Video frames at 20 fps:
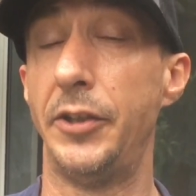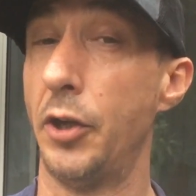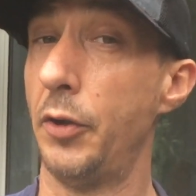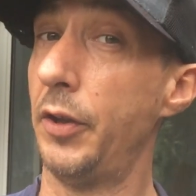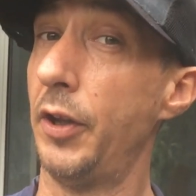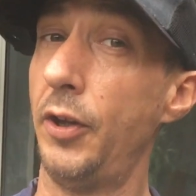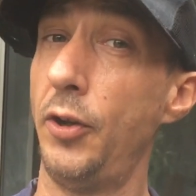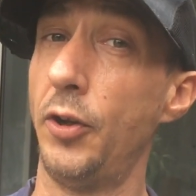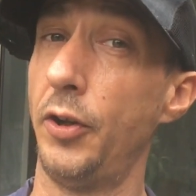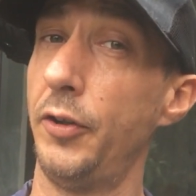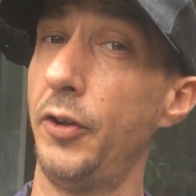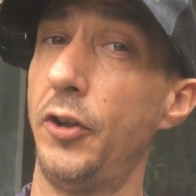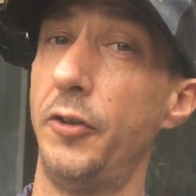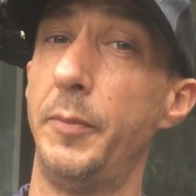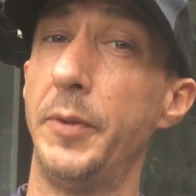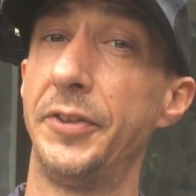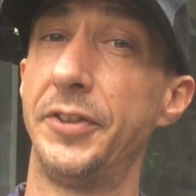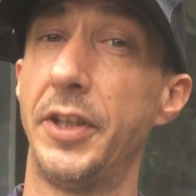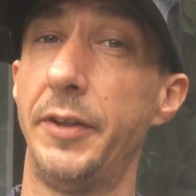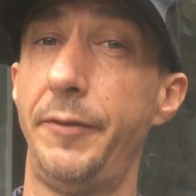know, a lot of
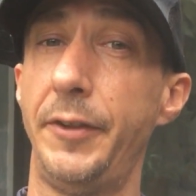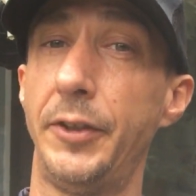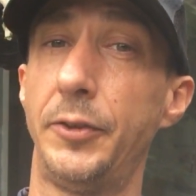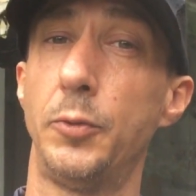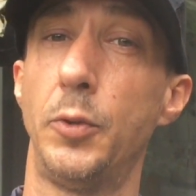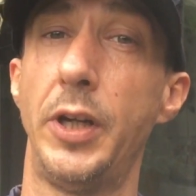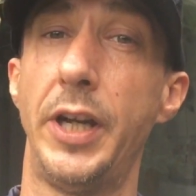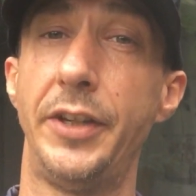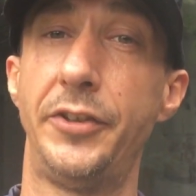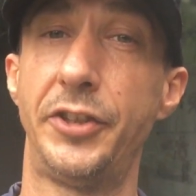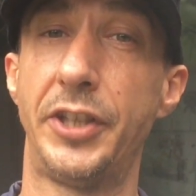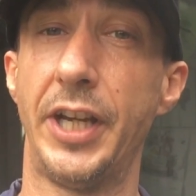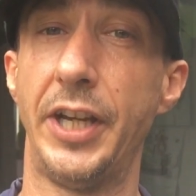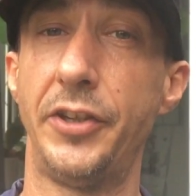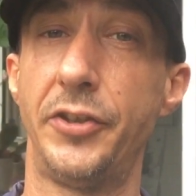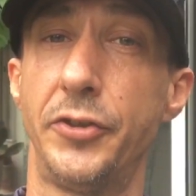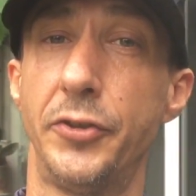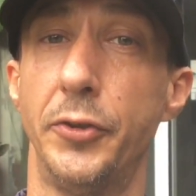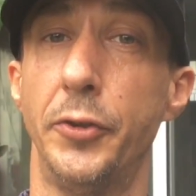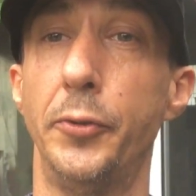my stuff is quite
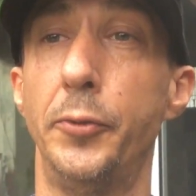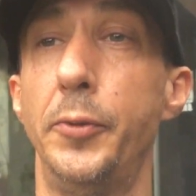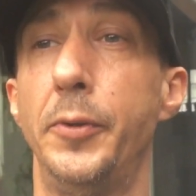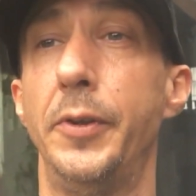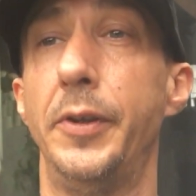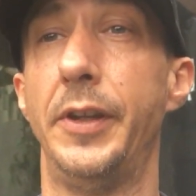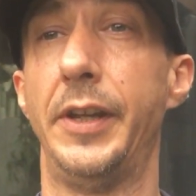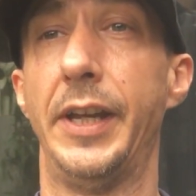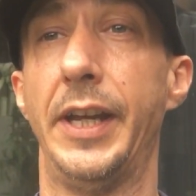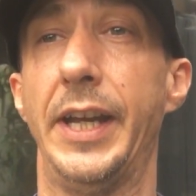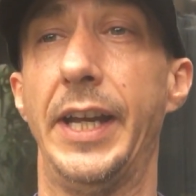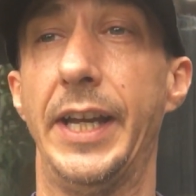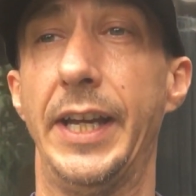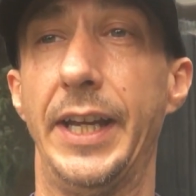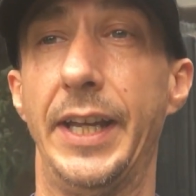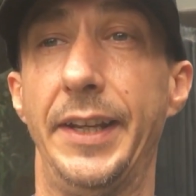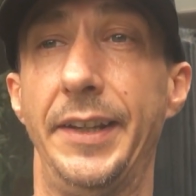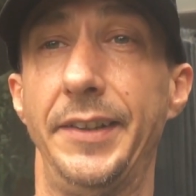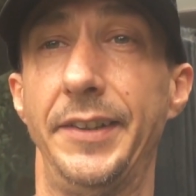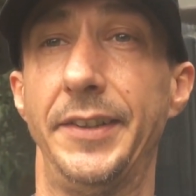educational,
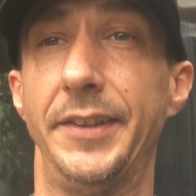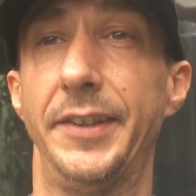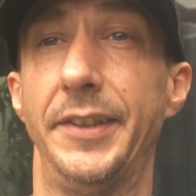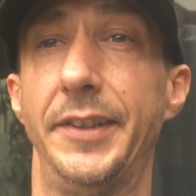and